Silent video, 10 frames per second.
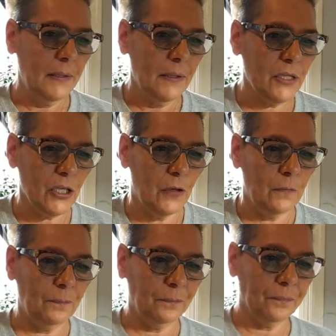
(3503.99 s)
So,
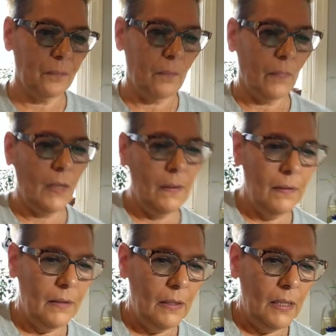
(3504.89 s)

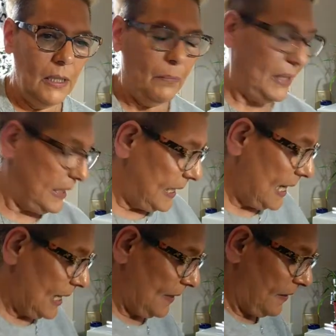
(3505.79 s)
but
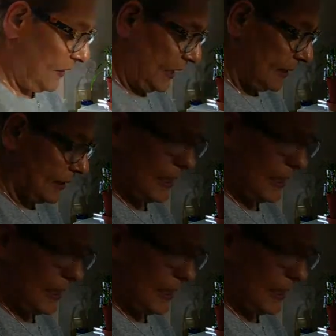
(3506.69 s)
yeah, this